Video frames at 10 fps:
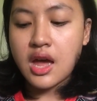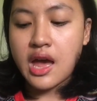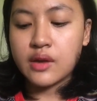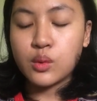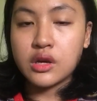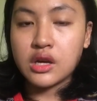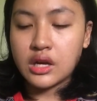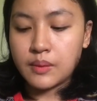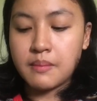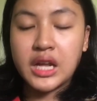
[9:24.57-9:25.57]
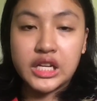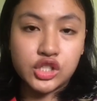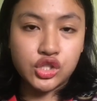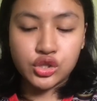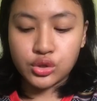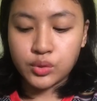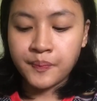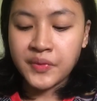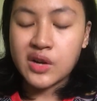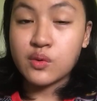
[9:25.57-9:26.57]
and we managed to
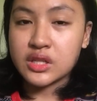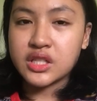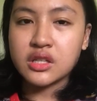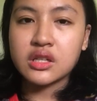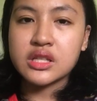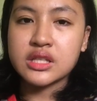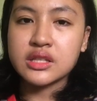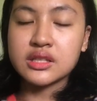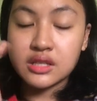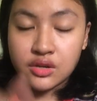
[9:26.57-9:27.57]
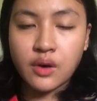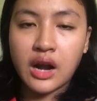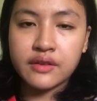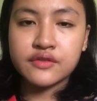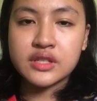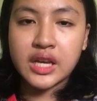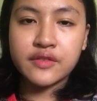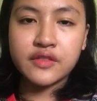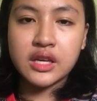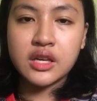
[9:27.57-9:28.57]
reach here and arrive
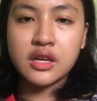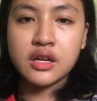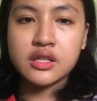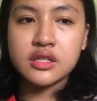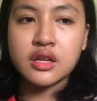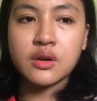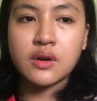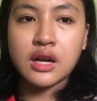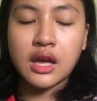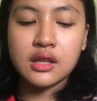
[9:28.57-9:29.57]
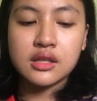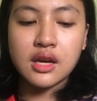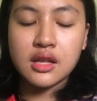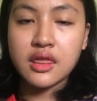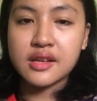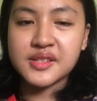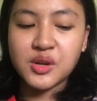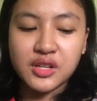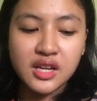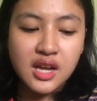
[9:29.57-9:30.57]
safely here in sarawak and yeah thanks
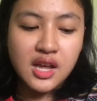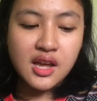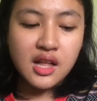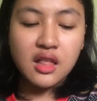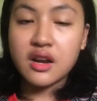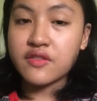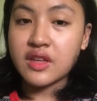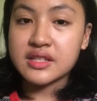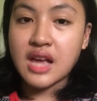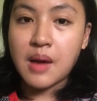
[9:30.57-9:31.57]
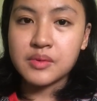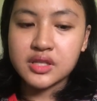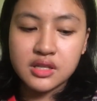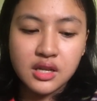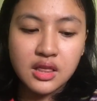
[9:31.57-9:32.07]
god a lot of things happened